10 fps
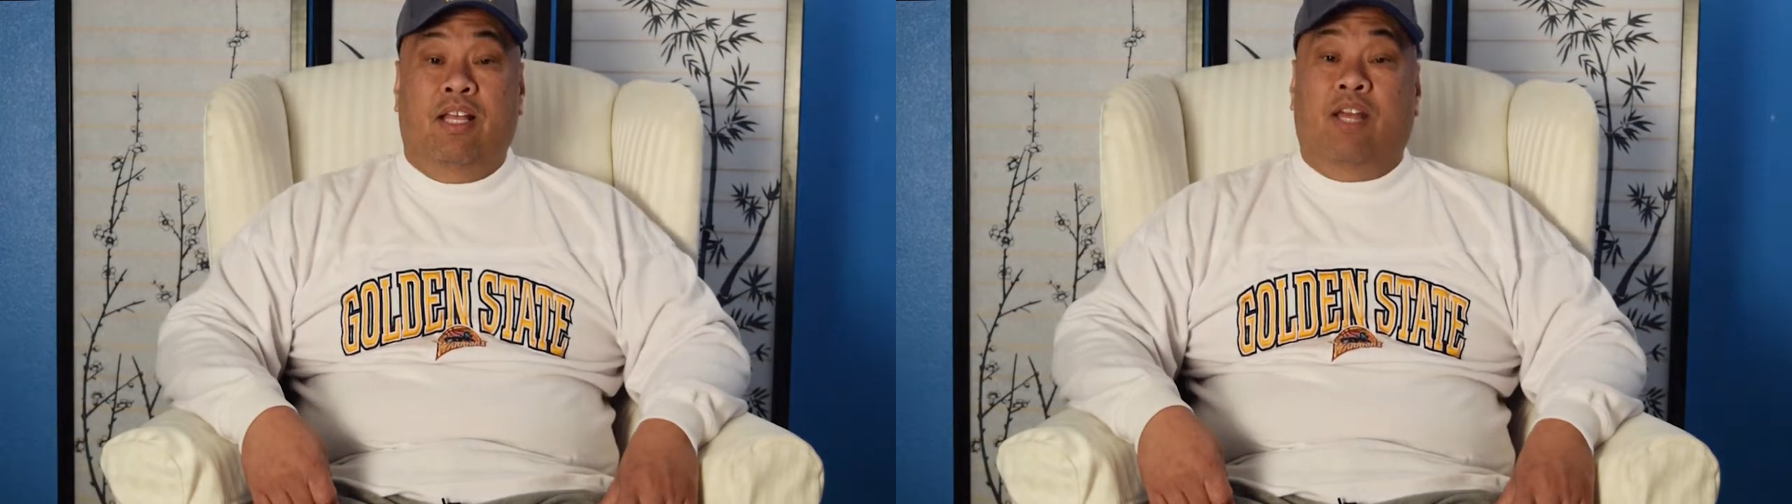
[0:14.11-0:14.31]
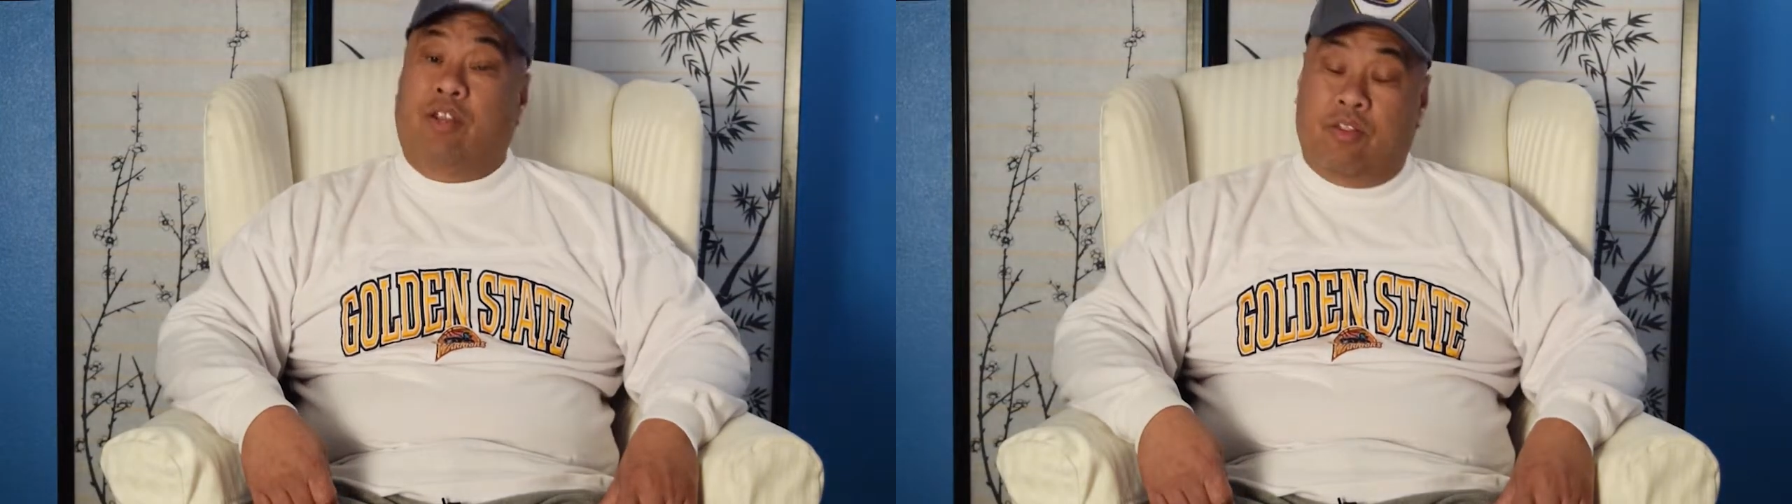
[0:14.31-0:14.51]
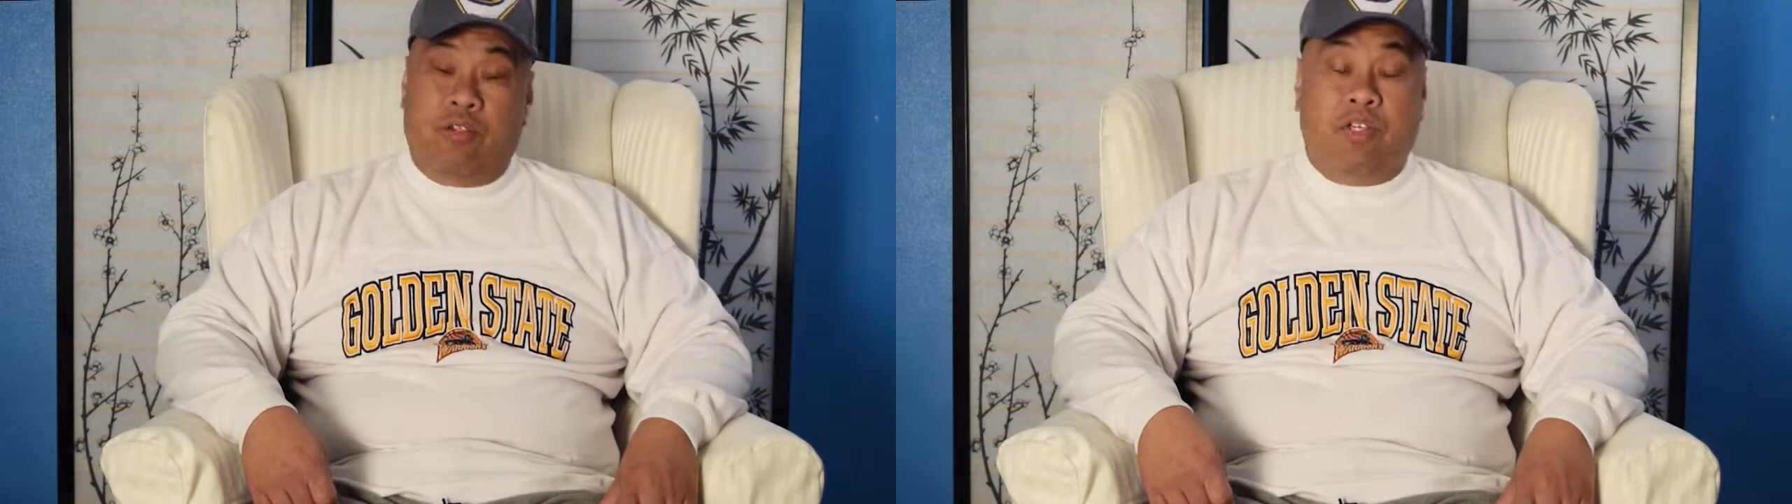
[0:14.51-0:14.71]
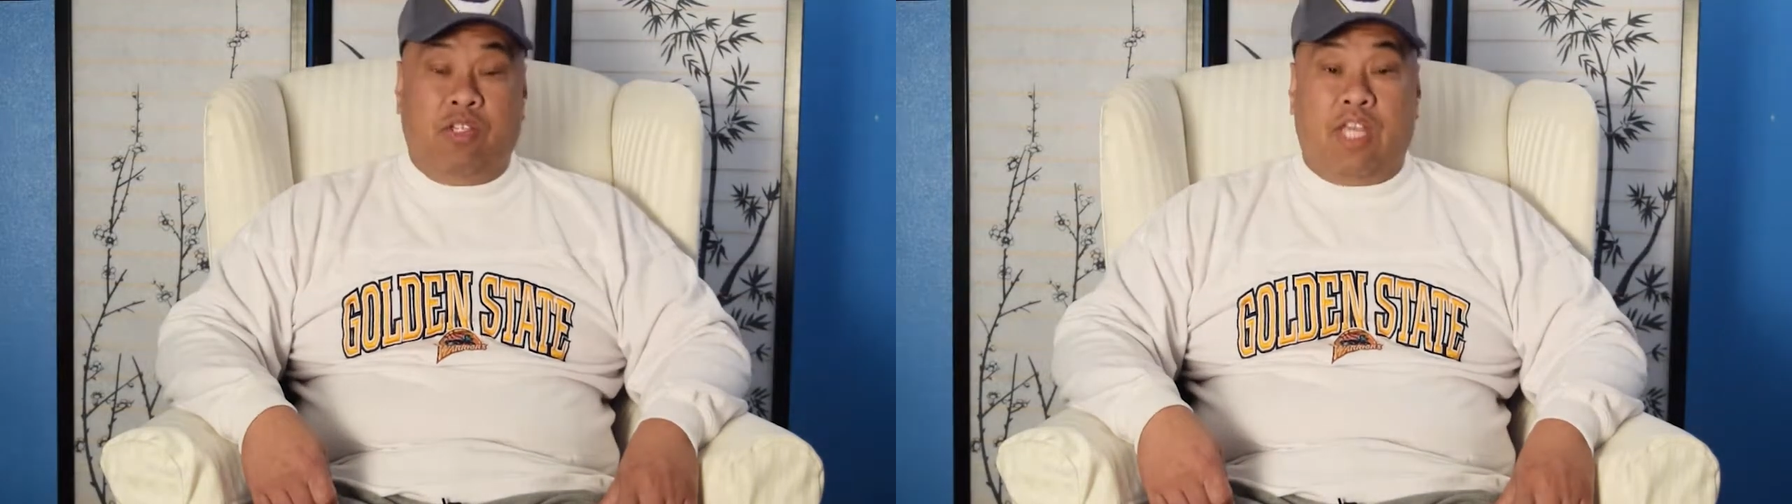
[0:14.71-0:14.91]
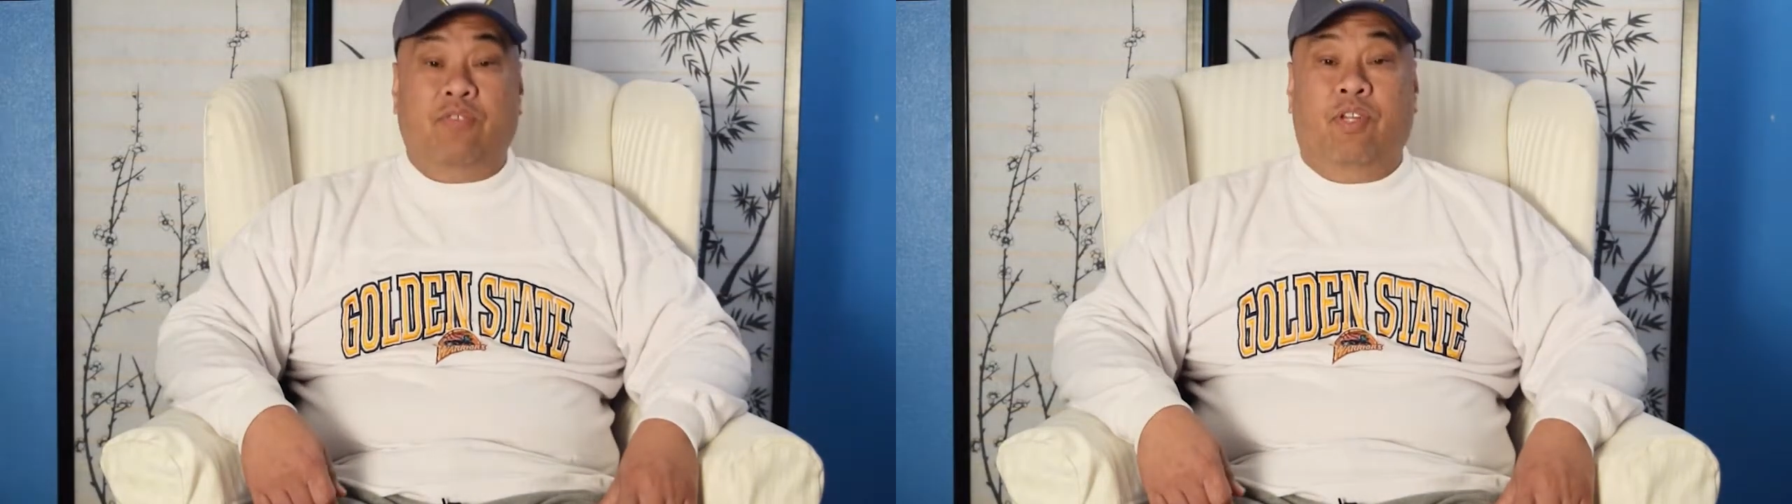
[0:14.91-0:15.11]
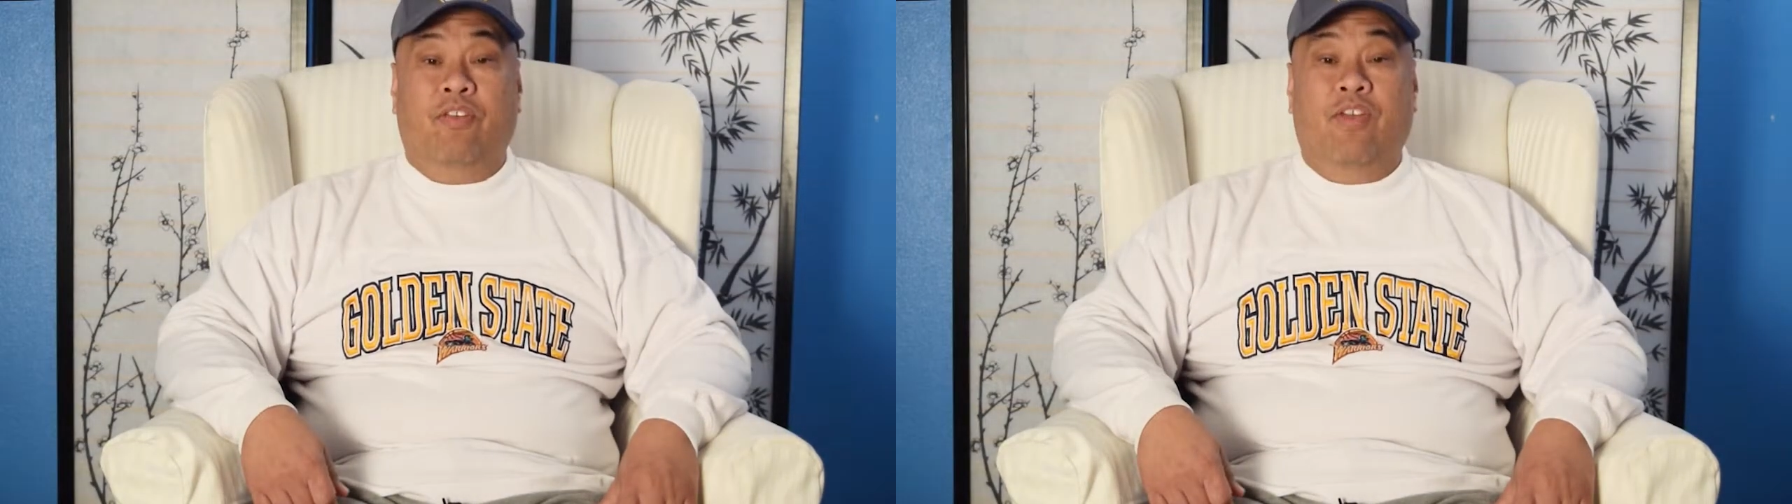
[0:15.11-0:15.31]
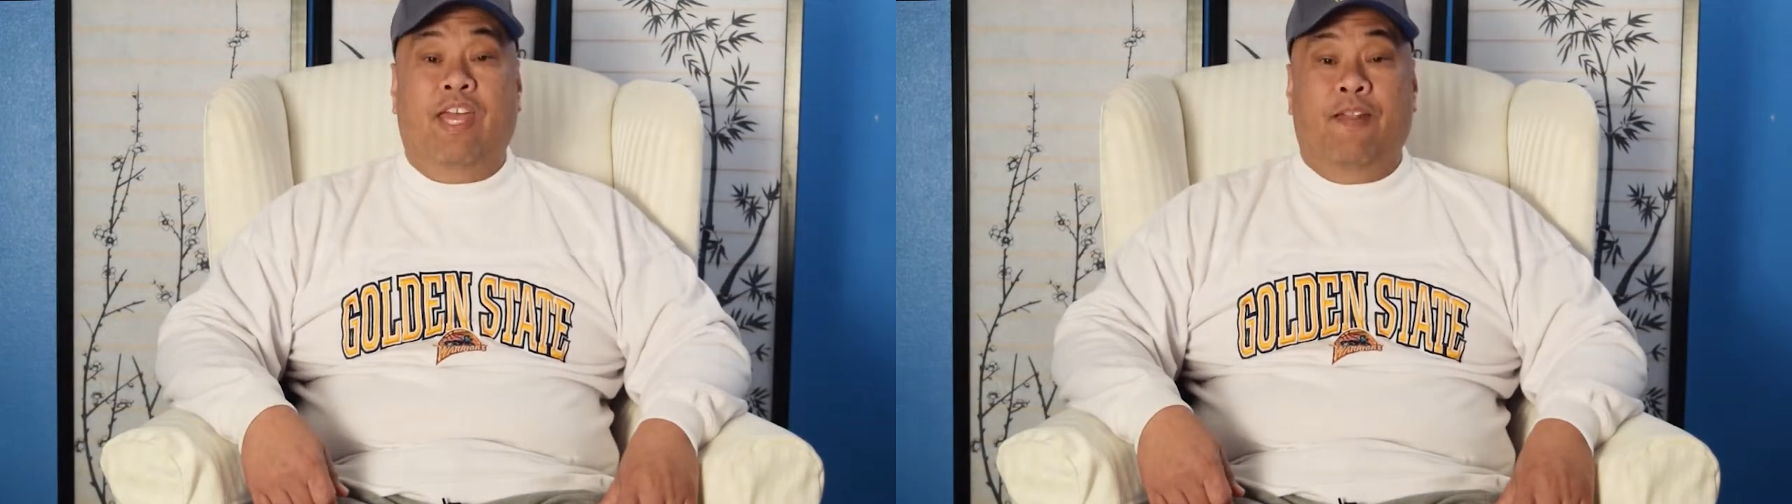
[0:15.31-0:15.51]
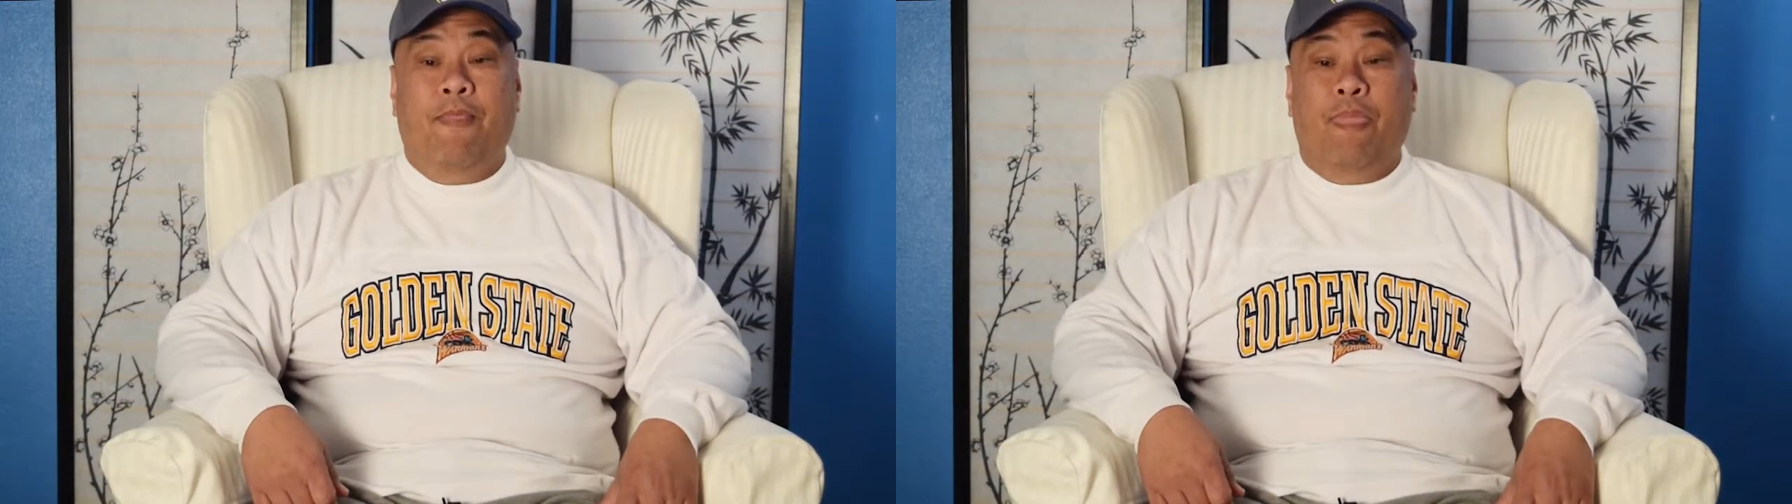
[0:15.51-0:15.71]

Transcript: another successful event.